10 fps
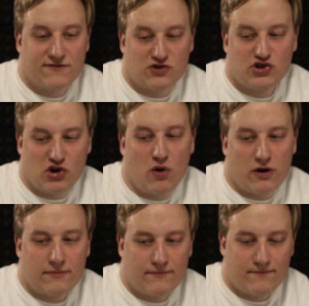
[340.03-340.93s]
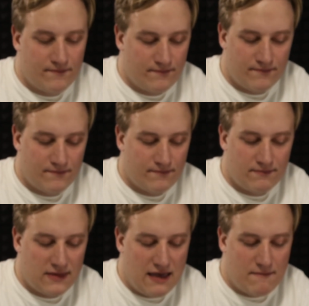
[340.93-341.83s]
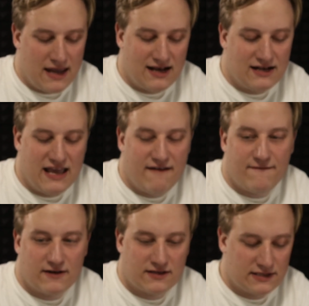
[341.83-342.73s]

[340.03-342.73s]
sure. It made a difference.